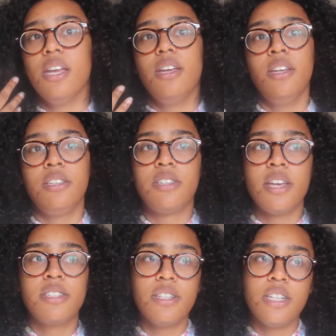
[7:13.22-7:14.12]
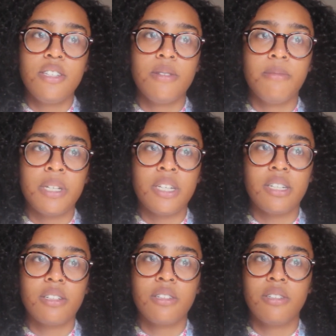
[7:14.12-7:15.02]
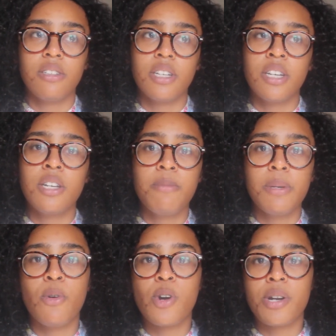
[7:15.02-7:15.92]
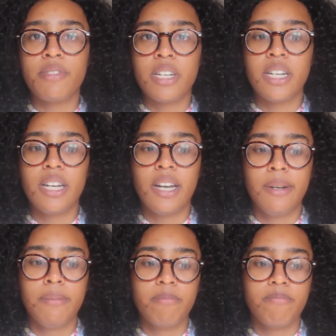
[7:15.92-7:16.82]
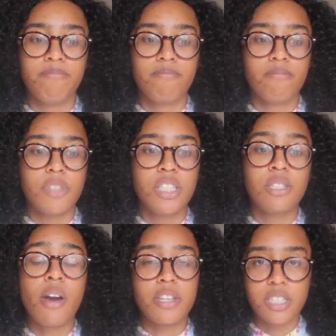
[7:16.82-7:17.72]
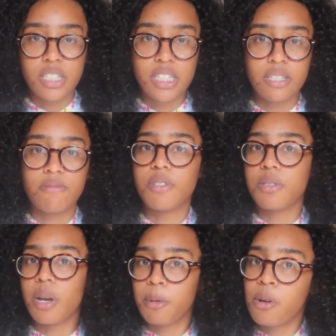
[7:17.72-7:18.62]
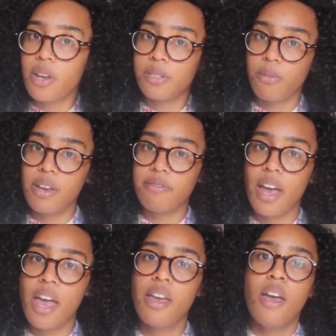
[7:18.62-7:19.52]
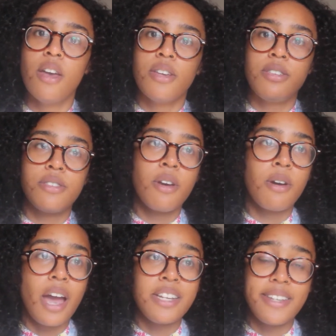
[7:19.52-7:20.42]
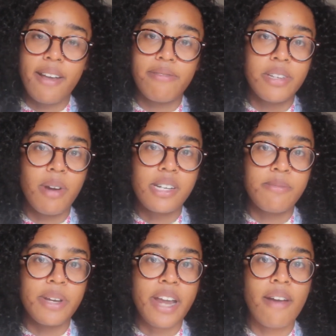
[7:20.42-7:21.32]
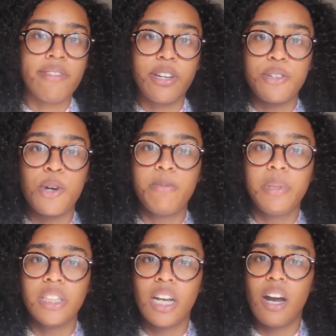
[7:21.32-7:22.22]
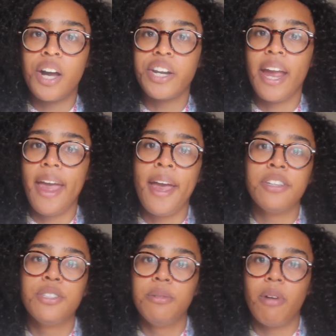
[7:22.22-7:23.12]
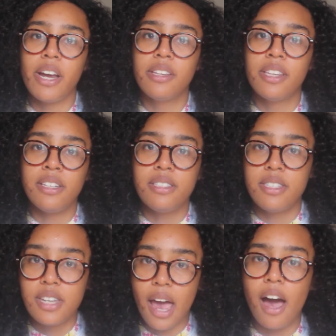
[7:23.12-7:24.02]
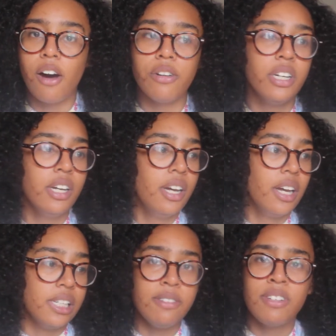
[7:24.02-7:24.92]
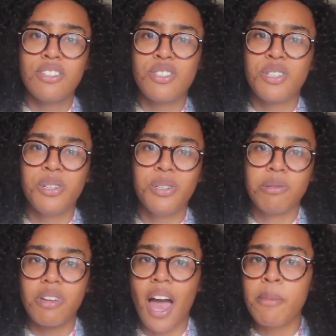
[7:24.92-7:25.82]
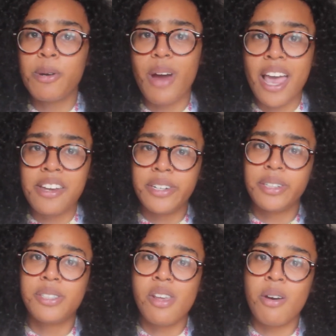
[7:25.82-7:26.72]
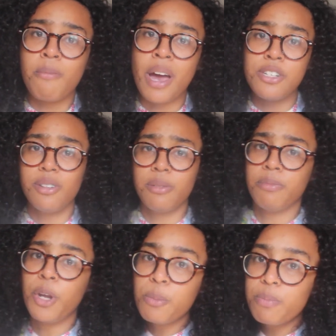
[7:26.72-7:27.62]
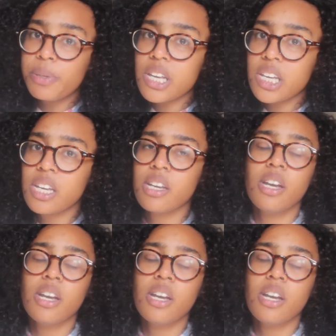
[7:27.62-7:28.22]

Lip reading: it doesn't need to be, it can be more of a scarcity to come across Wi-Fi. So I definitely recommend having a notebook on hand to write things down. I'm a writer, so my notebook